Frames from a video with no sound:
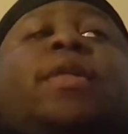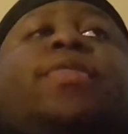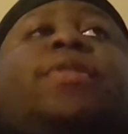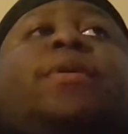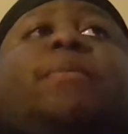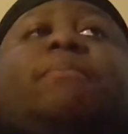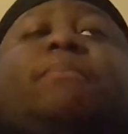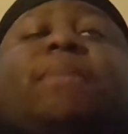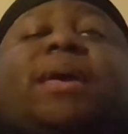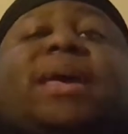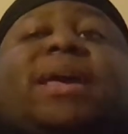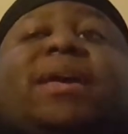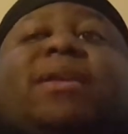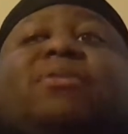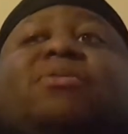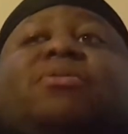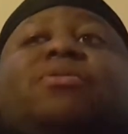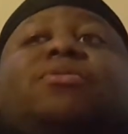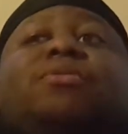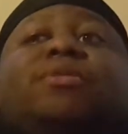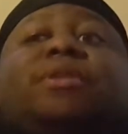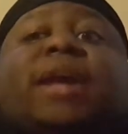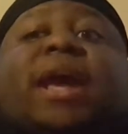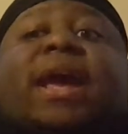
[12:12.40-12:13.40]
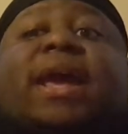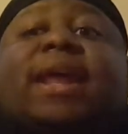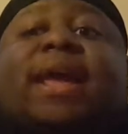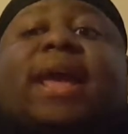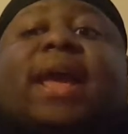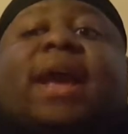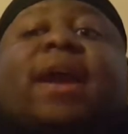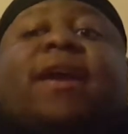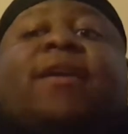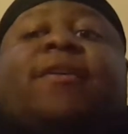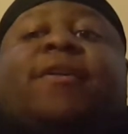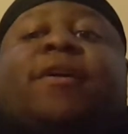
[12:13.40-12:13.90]
the men who
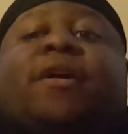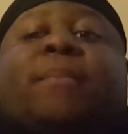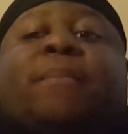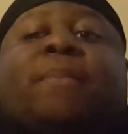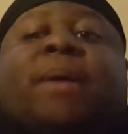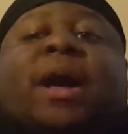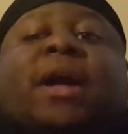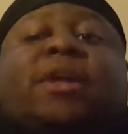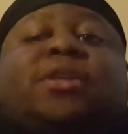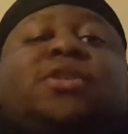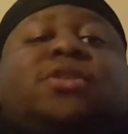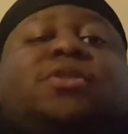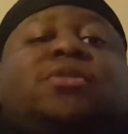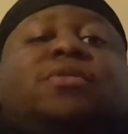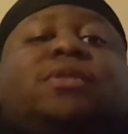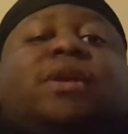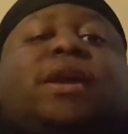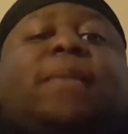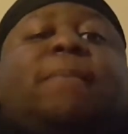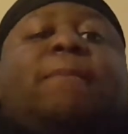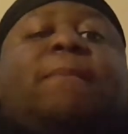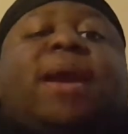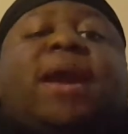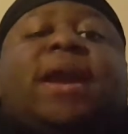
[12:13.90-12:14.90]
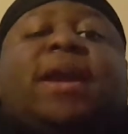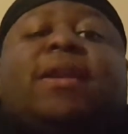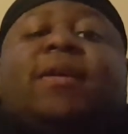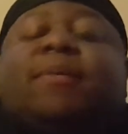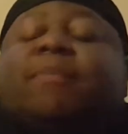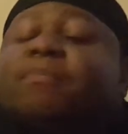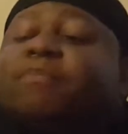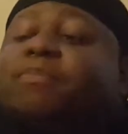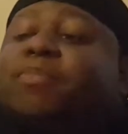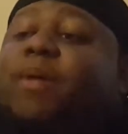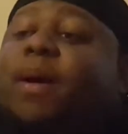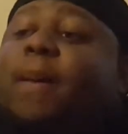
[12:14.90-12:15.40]
dated Erykah Badu and made
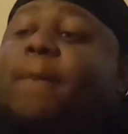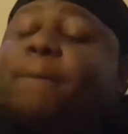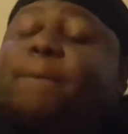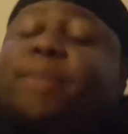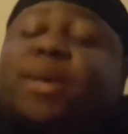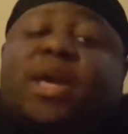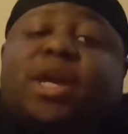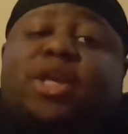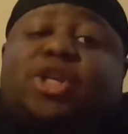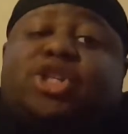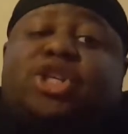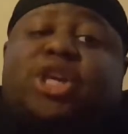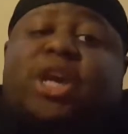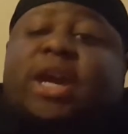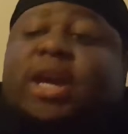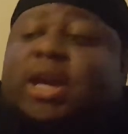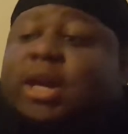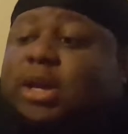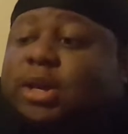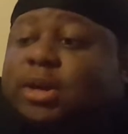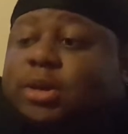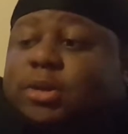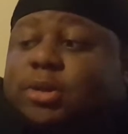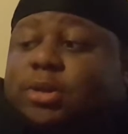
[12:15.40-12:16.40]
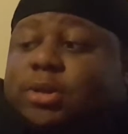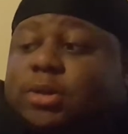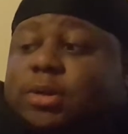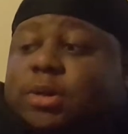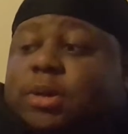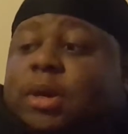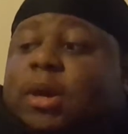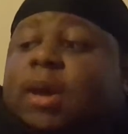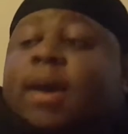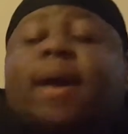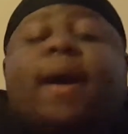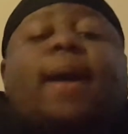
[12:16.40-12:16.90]
a big change.
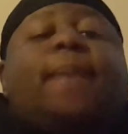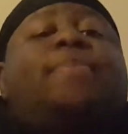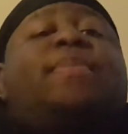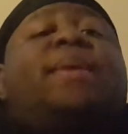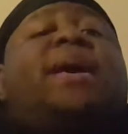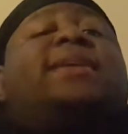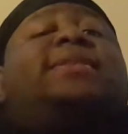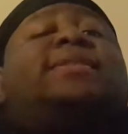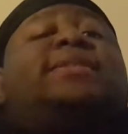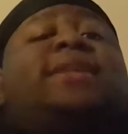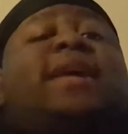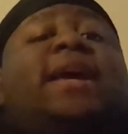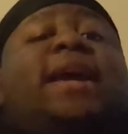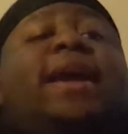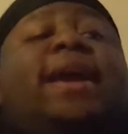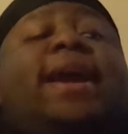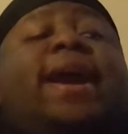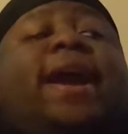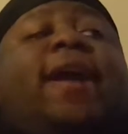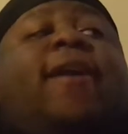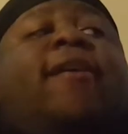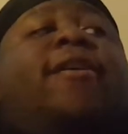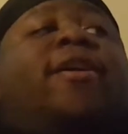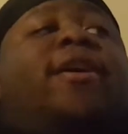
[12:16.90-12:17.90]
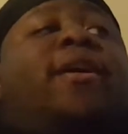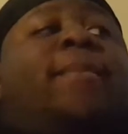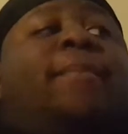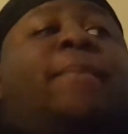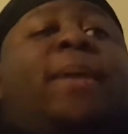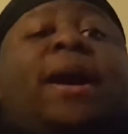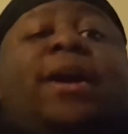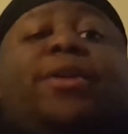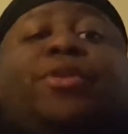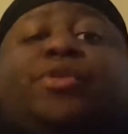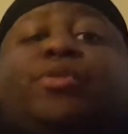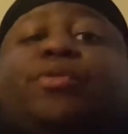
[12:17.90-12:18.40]
I'm not saying Erykah
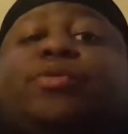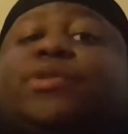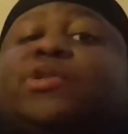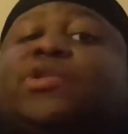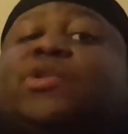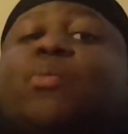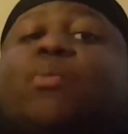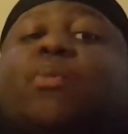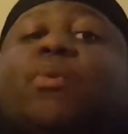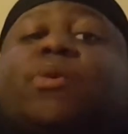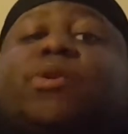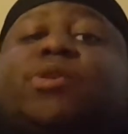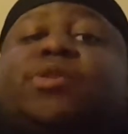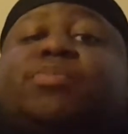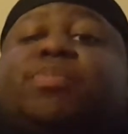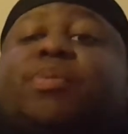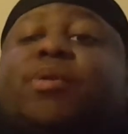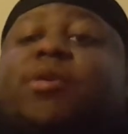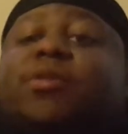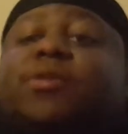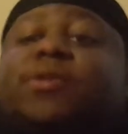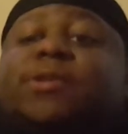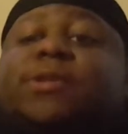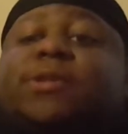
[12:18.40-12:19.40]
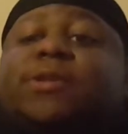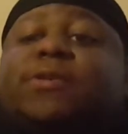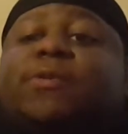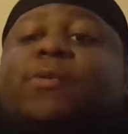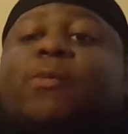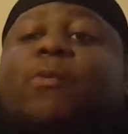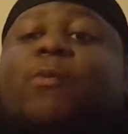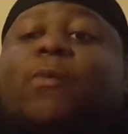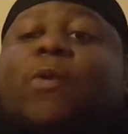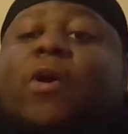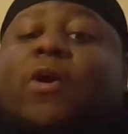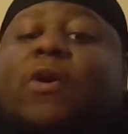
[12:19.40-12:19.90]
Badu is the worst person in
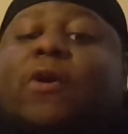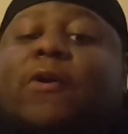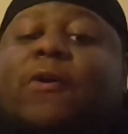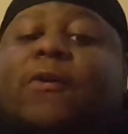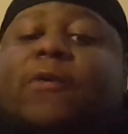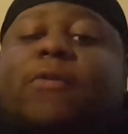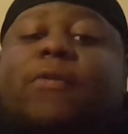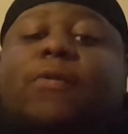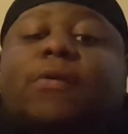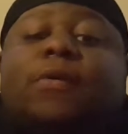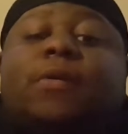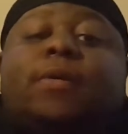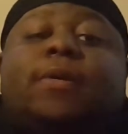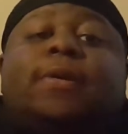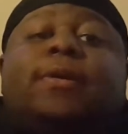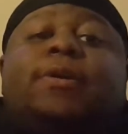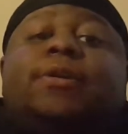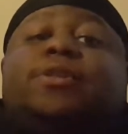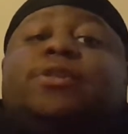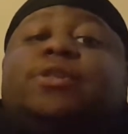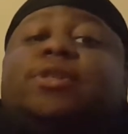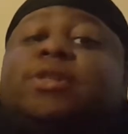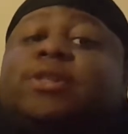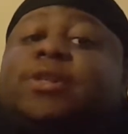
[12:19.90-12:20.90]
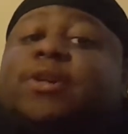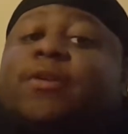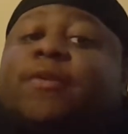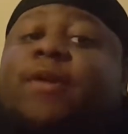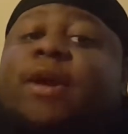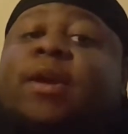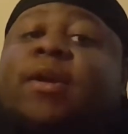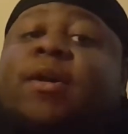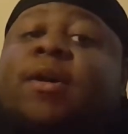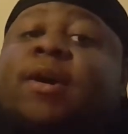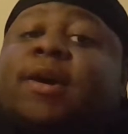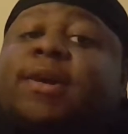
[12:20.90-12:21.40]
the world.
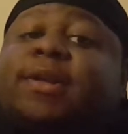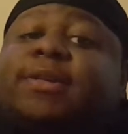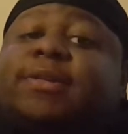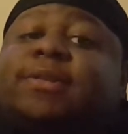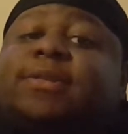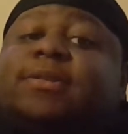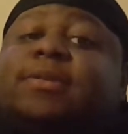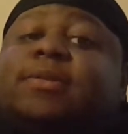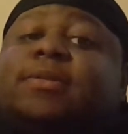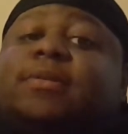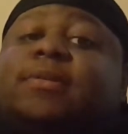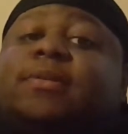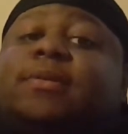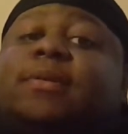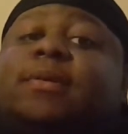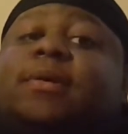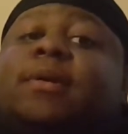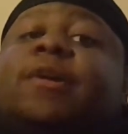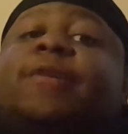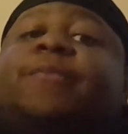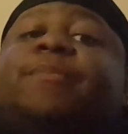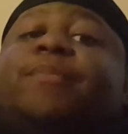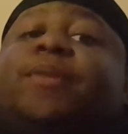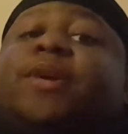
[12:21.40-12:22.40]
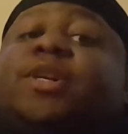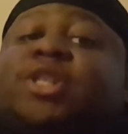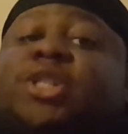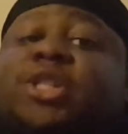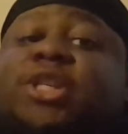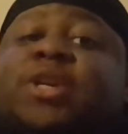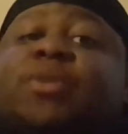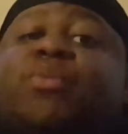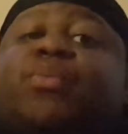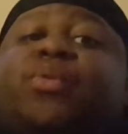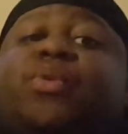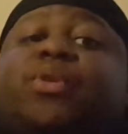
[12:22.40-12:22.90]
Great artist, but
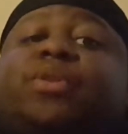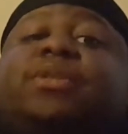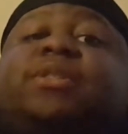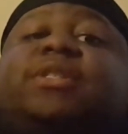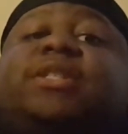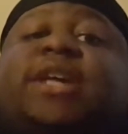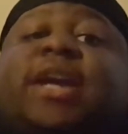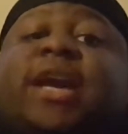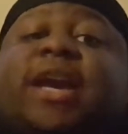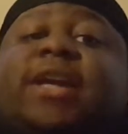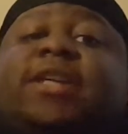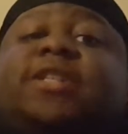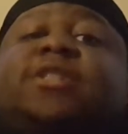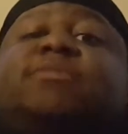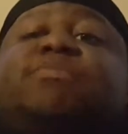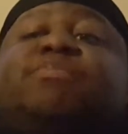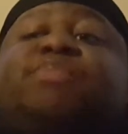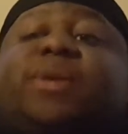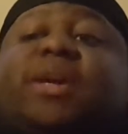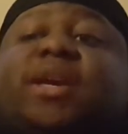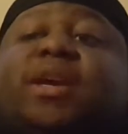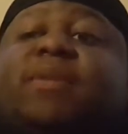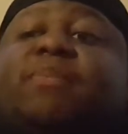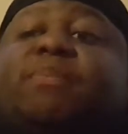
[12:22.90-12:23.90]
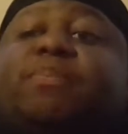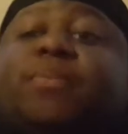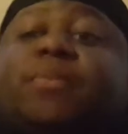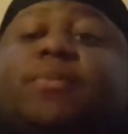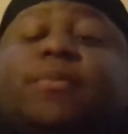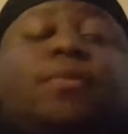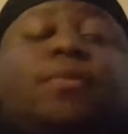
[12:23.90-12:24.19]
she will change people.